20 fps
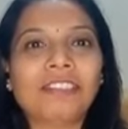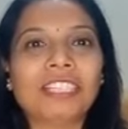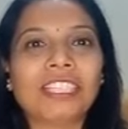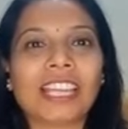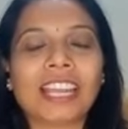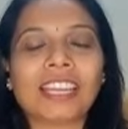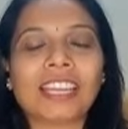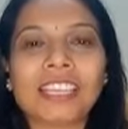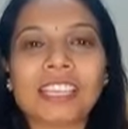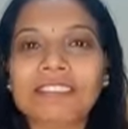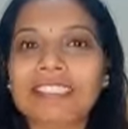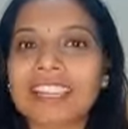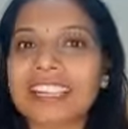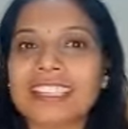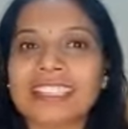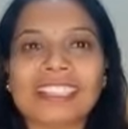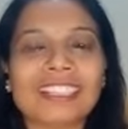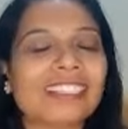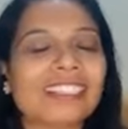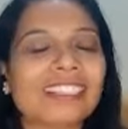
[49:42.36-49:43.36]
which can give the
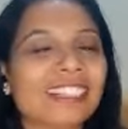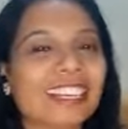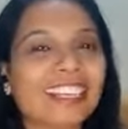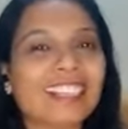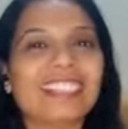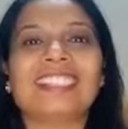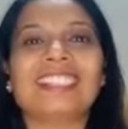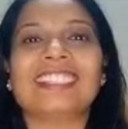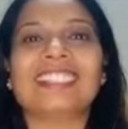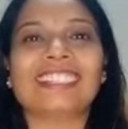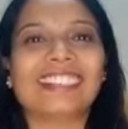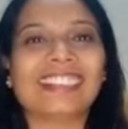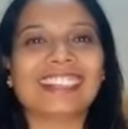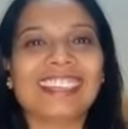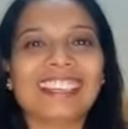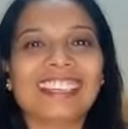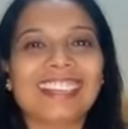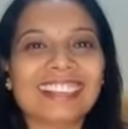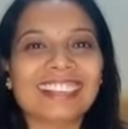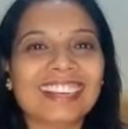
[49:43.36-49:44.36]
result
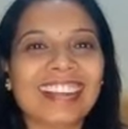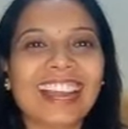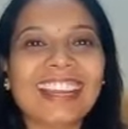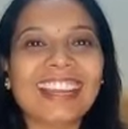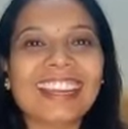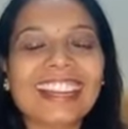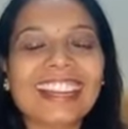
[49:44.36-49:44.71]
instantly, right?